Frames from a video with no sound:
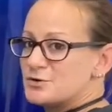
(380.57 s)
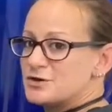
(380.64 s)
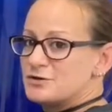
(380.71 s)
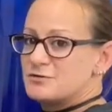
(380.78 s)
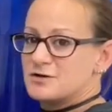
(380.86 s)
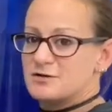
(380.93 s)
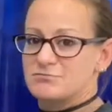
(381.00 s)

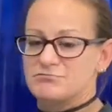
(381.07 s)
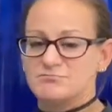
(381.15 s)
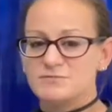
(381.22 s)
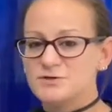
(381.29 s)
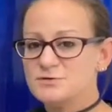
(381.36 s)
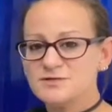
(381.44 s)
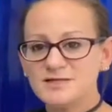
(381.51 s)
you
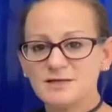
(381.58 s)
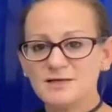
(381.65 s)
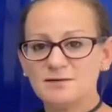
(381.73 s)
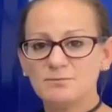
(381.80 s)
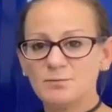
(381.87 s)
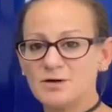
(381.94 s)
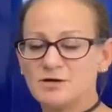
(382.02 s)
can use it
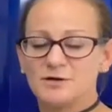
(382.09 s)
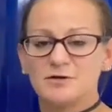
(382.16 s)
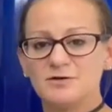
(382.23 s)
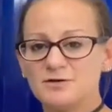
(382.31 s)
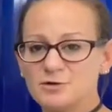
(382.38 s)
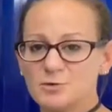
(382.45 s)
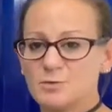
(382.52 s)
while
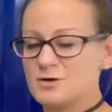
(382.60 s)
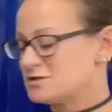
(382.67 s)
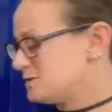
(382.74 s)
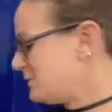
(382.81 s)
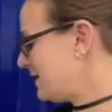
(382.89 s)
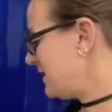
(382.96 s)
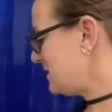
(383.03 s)
you're in your workspace